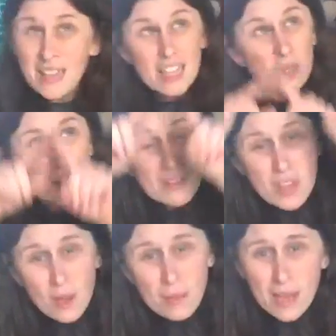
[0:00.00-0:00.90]
So even
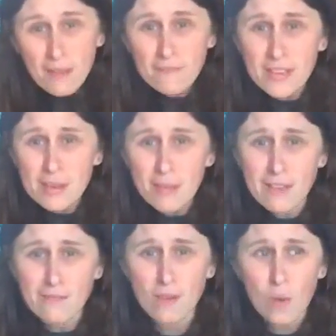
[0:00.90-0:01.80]
though I'm comfy in my
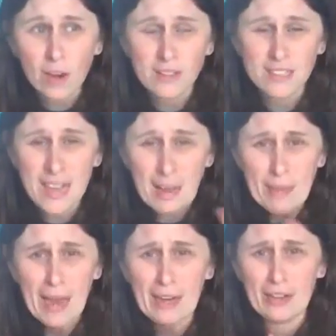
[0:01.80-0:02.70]
fort, I'm
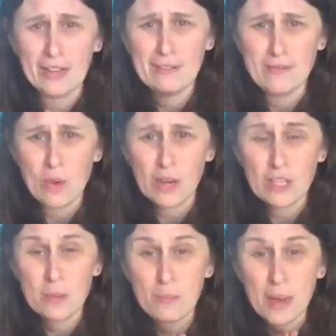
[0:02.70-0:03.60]
kind of looking forward
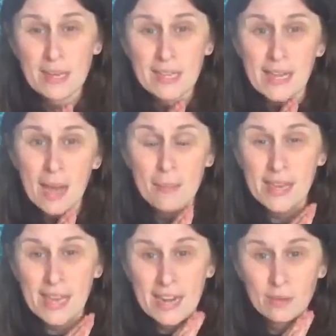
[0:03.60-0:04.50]
to bundling up and
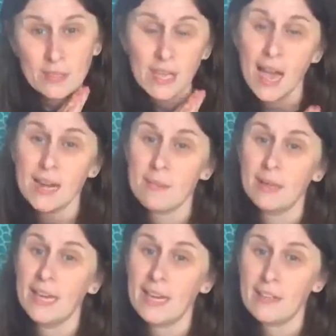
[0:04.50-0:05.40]
getting outside and
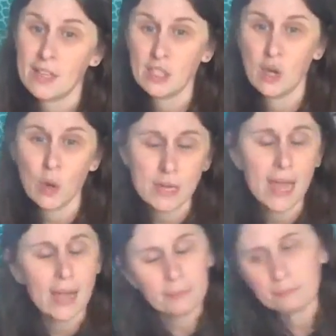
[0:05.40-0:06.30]
playing in the snow
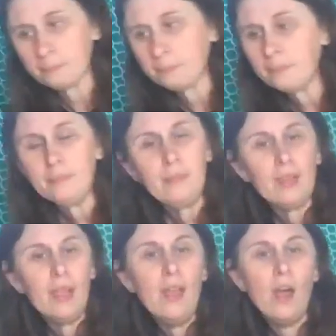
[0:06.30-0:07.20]
today.
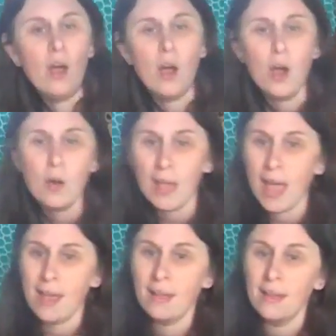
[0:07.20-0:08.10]

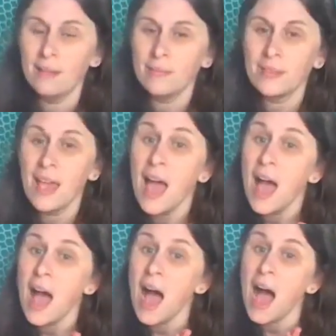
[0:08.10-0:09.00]
Okay.
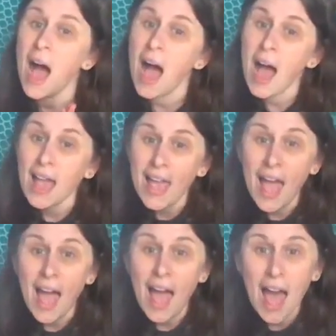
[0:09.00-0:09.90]
I
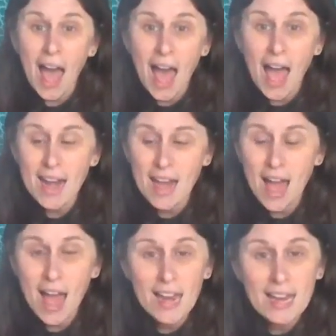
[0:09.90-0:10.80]
had
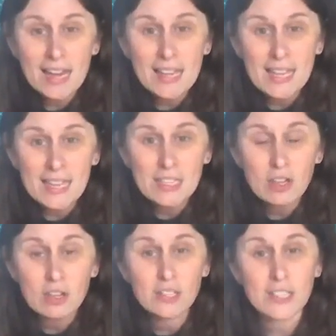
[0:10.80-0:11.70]
a
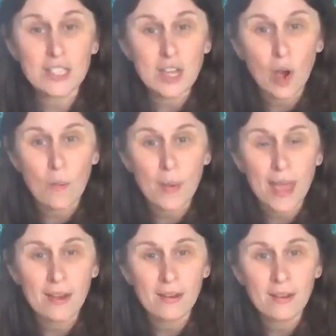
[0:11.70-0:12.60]
little
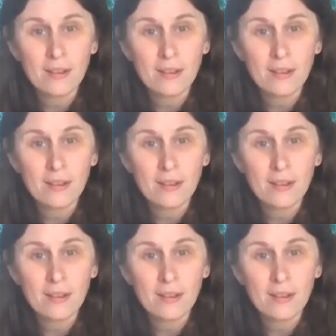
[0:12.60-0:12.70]
snowman